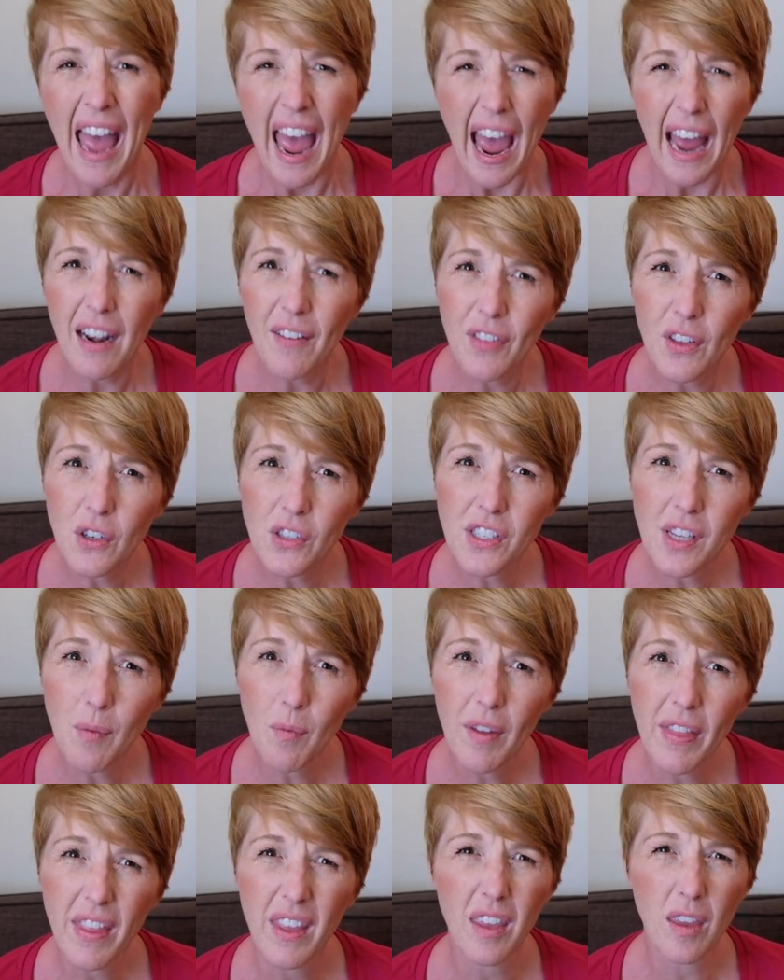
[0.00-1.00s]
And if there's
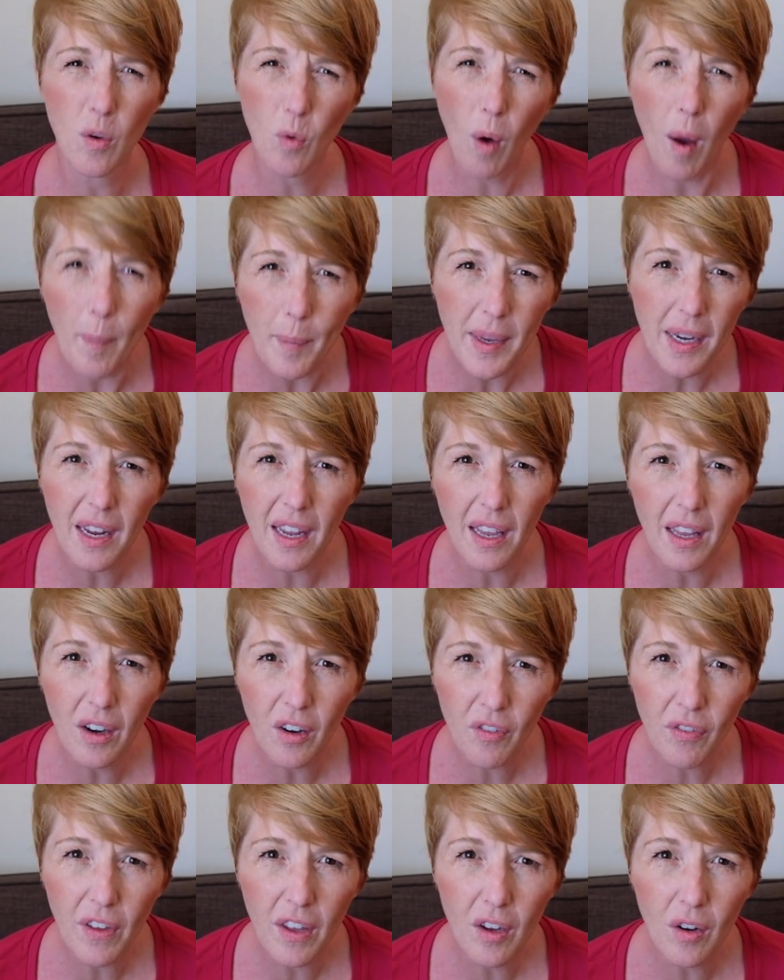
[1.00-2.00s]
someone that you want me to
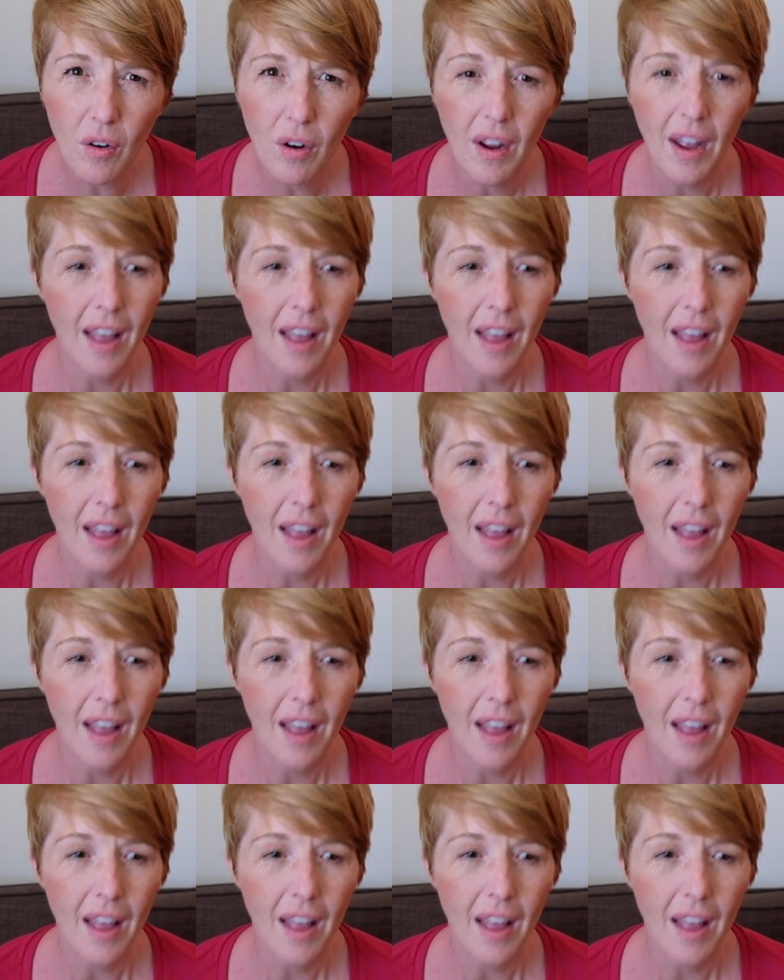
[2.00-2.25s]
interview,